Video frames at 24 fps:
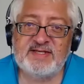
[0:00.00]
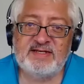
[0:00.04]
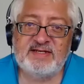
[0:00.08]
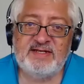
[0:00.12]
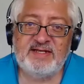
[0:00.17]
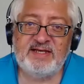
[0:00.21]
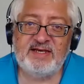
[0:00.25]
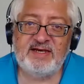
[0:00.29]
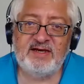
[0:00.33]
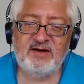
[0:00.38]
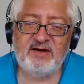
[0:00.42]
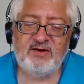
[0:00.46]

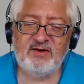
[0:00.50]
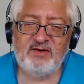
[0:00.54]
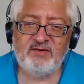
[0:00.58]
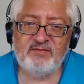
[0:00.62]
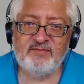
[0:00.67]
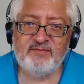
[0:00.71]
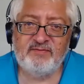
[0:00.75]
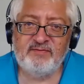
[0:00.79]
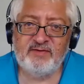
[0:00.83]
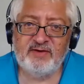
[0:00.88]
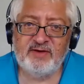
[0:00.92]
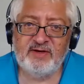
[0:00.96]
idea
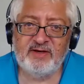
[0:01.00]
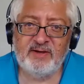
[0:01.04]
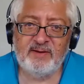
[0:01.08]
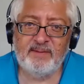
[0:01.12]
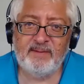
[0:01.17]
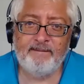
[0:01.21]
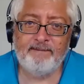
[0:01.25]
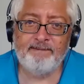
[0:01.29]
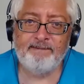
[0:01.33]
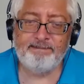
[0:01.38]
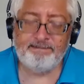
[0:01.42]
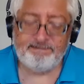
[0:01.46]
of
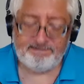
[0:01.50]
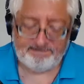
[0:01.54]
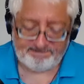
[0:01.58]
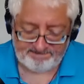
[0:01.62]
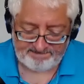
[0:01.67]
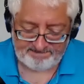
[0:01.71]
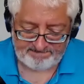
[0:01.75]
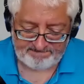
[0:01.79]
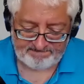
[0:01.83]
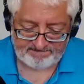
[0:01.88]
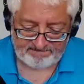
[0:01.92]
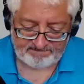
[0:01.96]
um,
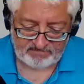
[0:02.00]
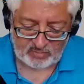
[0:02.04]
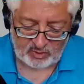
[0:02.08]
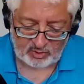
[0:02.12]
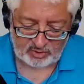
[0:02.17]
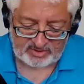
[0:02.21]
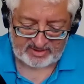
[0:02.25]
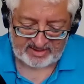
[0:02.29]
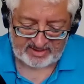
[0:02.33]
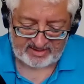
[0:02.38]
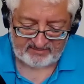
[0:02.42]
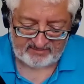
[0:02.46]

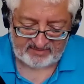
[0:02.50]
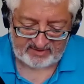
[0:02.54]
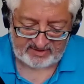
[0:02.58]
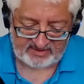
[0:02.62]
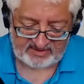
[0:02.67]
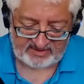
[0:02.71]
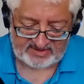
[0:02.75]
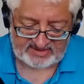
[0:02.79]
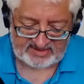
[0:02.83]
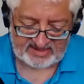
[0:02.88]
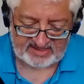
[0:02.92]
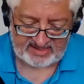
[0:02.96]
not having
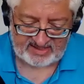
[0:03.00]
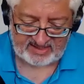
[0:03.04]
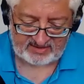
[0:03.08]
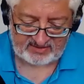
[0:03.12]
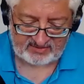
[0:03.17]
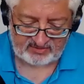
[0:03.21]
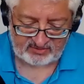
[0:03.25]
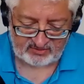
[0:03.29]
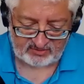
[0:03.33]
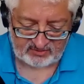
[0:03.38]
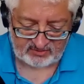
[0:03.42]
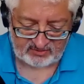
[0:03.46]
this
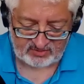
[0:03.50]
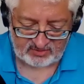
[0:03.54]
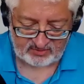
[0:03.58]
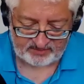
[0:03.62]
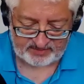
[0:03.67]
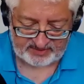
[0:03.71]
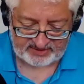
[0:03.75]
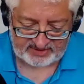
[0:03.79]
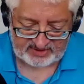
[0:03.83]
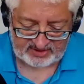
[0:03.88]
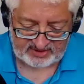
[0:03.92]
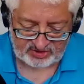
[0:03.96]
cutthroat
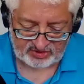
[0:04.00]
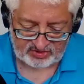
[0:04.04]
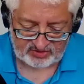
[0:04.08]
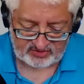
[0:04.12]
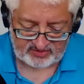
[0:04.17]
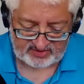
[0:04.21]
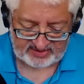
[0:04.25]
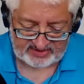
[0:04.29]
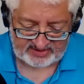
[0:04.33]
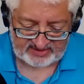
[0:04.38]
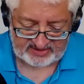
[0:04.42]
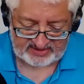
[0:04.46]
competition,
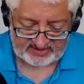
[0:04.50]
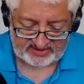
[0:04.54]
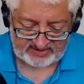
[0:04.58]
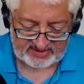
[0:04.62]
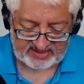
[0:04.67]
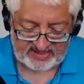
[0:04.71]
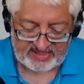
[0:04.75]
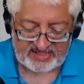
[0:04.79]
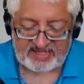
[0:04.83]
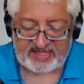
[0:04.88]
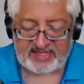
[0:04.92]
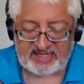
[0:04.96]
right? And,
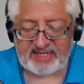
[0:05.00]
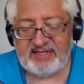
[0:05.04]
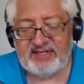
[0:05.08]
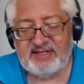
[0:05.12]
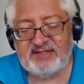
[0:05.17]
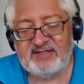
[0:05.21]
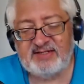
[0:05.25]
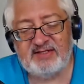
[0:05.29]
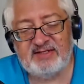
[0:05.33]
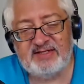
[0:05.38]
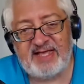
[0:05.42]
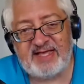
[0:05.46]

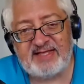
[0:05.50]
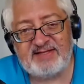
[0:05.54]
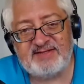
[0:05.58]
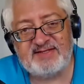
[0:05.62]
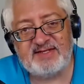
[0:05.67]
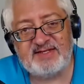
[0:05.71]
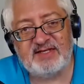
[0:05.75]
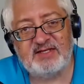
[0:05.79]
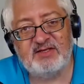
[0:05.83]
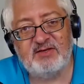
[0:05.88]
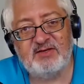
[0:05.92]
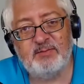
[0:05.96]
and
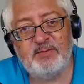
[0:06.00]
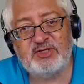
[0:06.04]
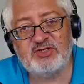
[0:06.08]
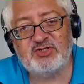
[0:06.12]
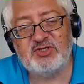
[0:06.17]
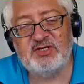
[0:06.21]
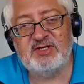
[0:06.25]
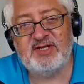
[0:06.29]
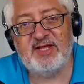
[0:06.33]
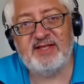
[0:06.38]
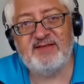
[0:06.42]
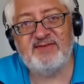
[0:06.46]
dancing, you
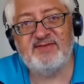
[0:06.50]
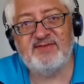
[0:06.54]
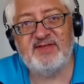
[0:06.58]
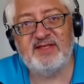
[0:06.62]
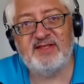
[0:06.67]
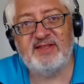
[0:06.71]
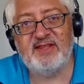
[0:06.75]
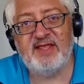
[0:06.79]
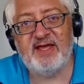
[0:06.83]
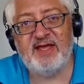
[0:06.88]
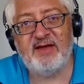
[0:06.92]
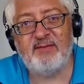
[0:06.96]
mentioned
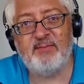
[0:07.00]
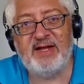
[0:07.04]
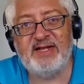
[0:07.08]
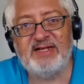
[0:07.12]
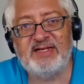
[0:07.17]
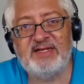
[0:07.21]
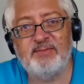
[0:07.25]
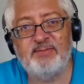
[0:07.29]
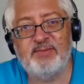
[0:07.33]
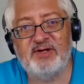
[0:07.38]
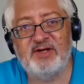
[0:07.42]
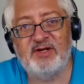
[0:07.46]
dancing, there are
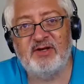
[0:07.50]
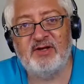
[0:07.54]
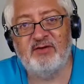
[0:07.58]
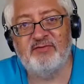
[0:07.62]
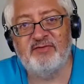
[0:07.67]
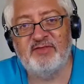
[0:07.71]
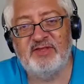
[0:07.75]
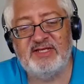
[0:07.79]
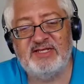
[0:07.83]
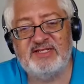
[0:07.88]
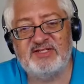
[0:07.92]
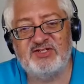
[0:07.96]
multiple of
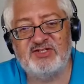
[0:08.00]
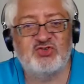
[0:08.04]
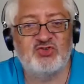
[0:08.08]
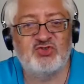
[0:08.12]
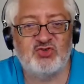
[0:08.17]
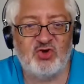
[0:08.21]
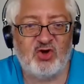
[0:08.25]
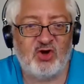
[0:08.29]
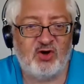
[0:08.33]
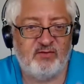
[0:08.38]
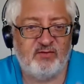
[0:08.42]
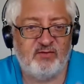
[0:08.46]
these
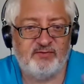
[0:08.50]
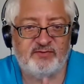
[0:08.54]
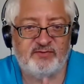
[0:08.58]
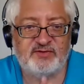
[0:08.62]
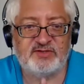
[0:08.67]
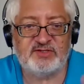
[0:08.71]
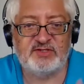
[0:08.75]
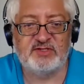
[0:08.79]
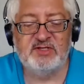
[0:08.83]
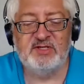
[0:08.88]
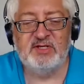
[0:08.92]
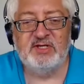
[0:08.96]

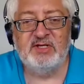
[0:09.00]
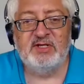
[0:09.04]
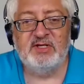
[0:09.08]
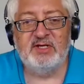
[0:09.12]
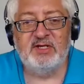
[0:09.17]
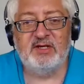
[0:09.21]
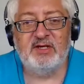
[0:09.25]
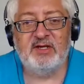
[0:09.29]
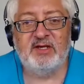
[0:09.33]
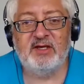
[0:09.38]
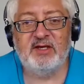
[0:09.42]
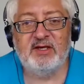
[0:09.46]
soft
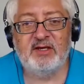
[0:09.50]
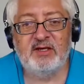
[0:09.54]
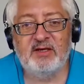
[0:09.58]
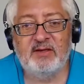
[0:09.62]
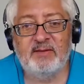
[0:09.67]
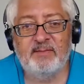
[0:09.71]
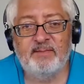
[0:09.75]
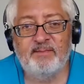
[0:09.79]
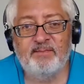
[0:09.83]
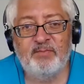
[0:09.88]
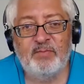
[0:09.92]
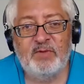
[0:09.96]

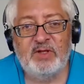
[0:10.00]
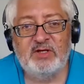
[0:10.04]
um